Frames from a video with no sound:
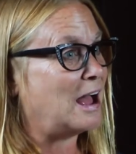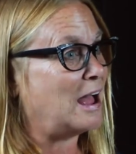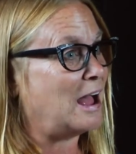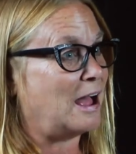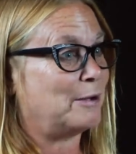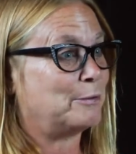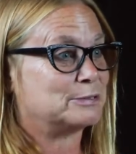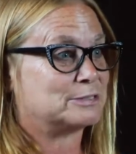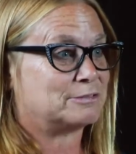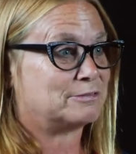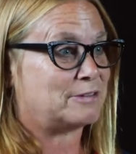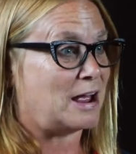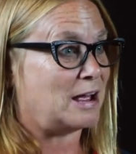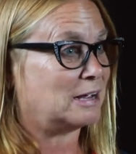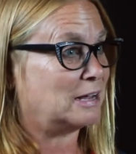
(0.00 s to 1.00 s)
I was a
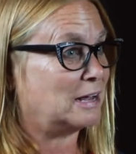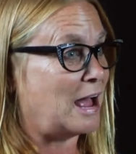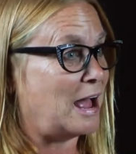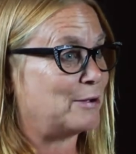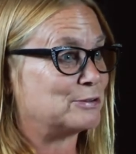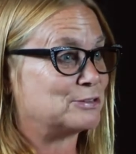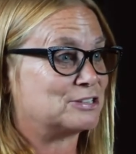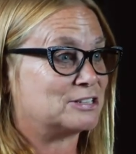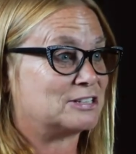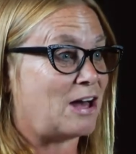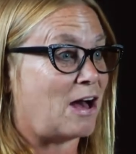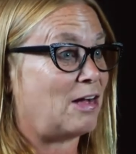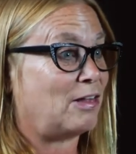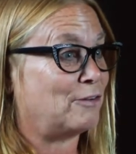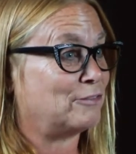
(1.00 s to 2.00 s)
wreck. I was just
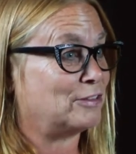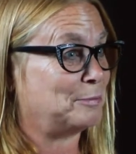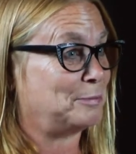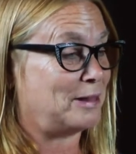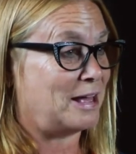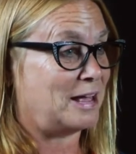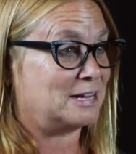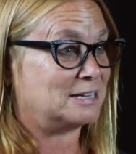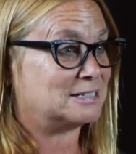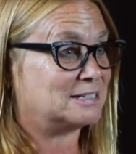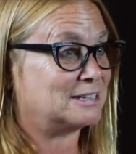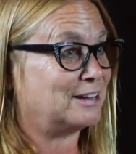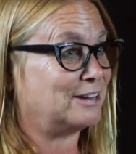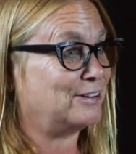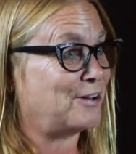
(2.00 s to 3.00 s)
all over the
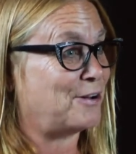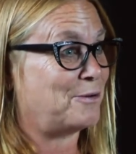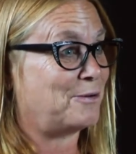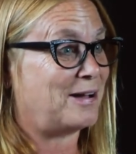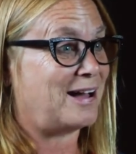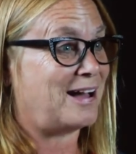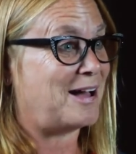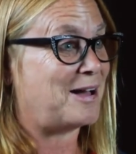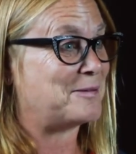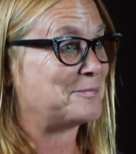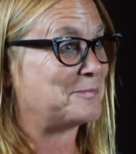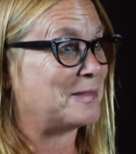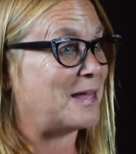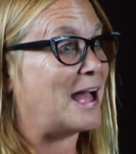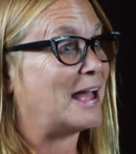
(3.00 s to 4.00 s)
place. You know,
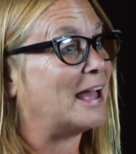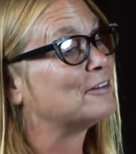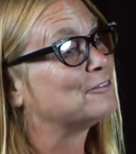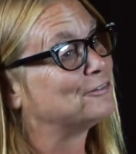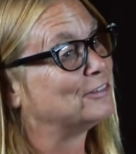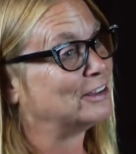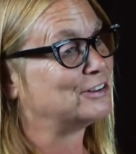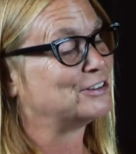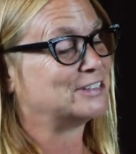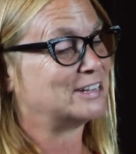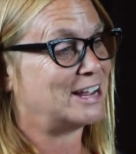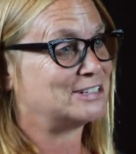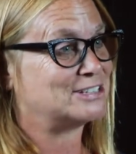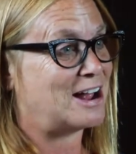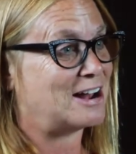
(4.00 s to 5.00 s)
I had figure
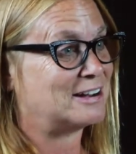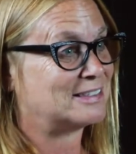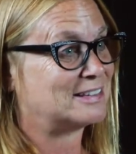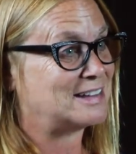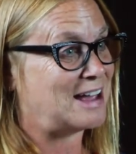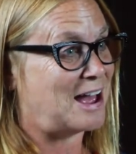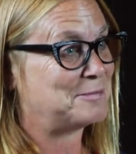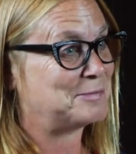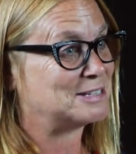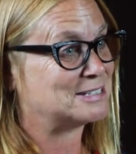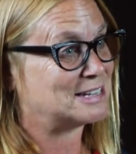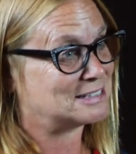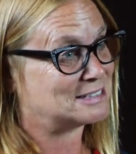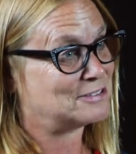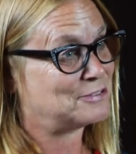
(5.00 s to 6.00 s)
skates on at the time because
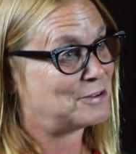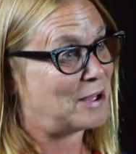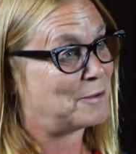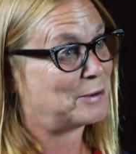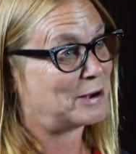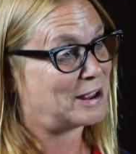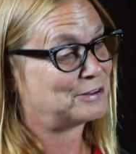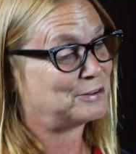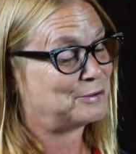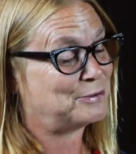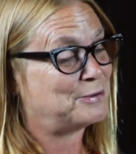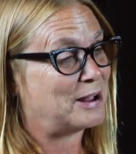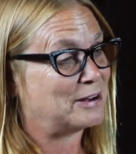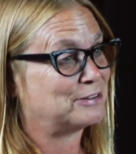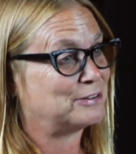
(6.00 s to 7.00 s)
that's what I knew
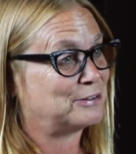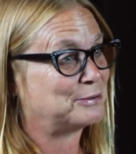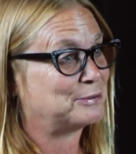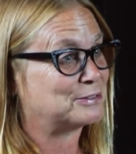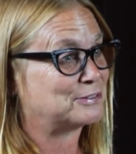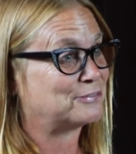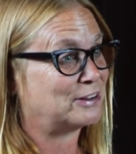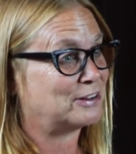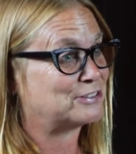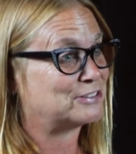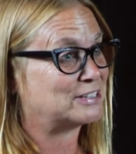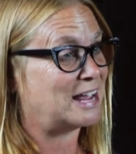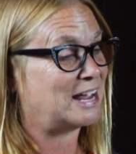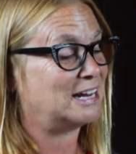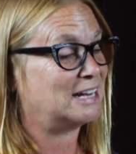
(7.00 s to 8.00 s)
how to do, was figure
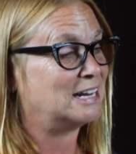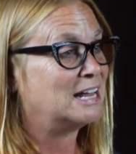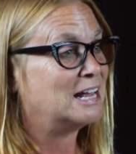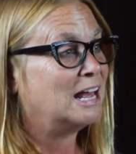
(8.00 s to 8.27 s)
skate.